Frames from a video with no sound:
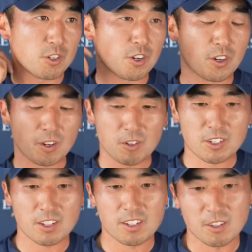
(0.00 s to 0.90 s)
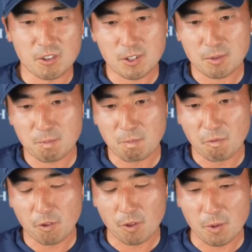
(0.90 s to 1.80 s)
For sure. There was
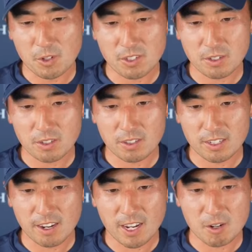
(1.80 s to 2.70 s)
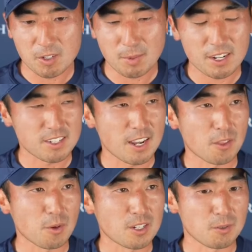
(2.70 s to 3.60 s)
for the most of the day, it was about a
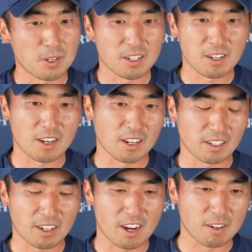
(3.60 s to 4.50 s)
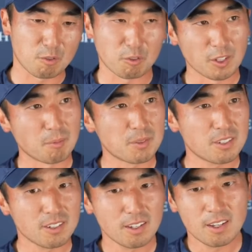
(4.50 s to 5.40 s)
southwest wind, and then it kind of
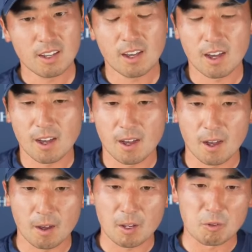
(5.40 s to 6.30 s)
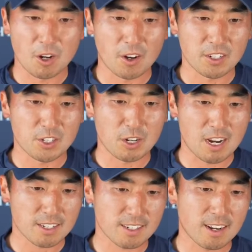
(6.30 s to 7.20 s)
flipped. It was hard to
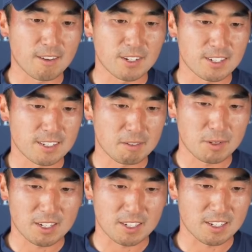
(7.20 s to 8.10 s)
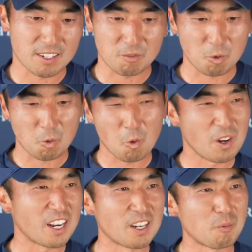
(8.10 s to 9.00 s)
trust, obviously, because it did
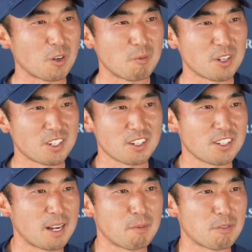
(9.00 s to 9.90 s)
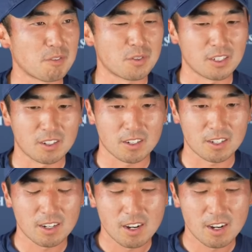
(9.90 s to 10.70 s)
180 pretty much at the snap of a finger.